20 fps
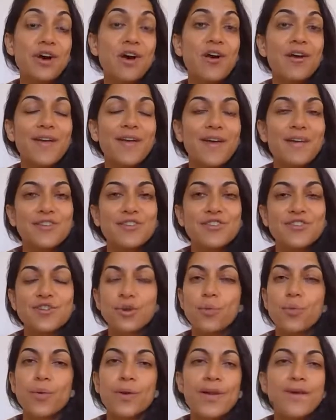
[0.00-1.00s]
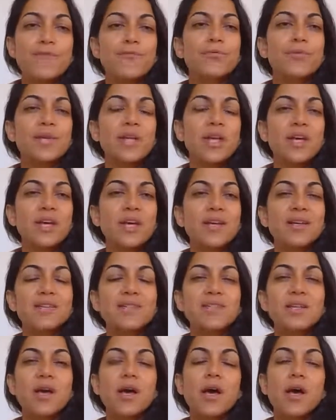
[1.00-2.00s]
heart energy, or whatever it
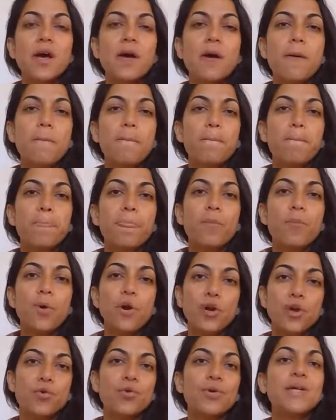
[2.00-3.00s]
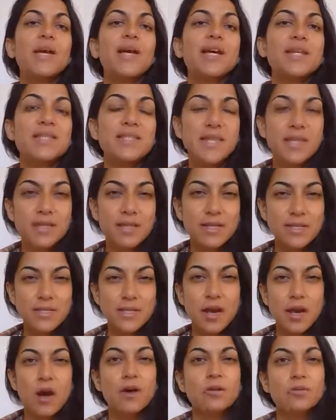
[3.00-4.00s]
is, we're creating
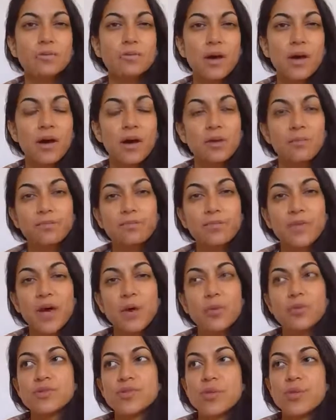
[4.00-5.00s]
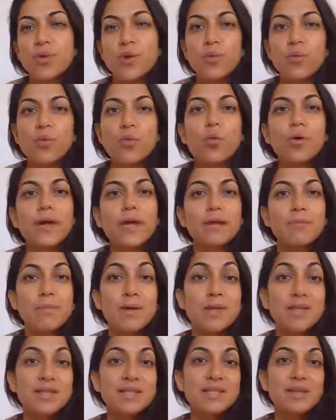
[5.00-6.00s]
this karma. And also we're walking
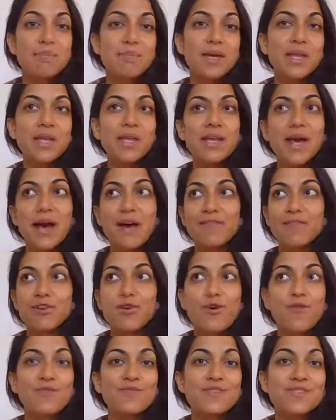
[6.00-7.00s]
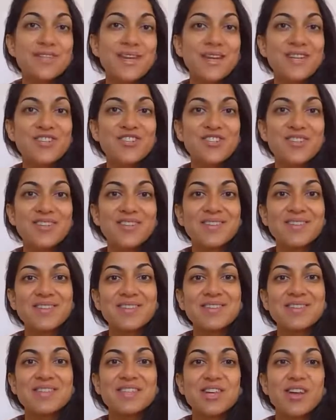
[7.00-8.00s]
minute to minute, having
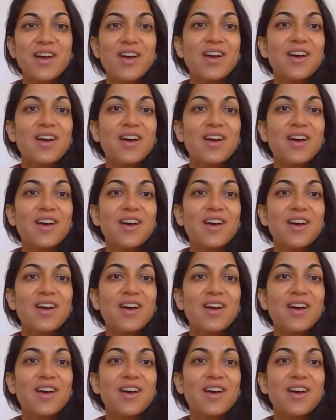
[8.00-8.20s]
conversations,